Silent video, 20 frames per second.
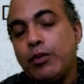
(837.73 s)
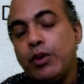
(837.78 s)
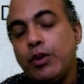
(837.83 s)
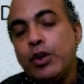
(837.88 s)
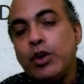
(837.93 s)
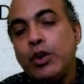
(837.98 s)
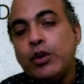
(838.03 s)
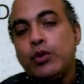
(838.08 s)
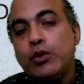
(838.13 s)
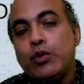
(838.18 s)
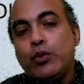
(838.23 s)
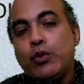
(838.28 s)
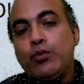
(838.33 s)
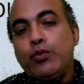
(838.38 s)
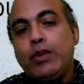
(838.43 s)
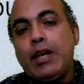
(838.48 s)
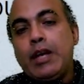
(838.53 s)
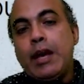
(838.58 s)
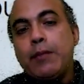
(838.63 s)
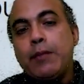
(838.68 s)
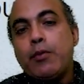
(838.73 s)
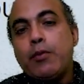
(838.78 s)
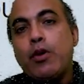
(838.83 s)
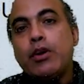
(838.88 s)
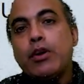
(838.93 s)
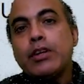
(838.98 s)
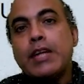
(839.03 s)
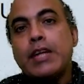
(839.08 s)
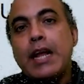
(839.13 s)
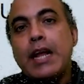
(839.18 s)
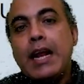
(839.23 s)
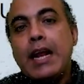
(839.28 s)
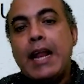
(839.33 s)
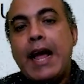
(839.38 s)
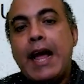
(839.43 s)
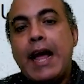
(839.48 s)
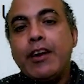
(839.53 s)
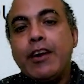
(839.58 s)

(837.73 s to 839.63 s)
So we have got a line of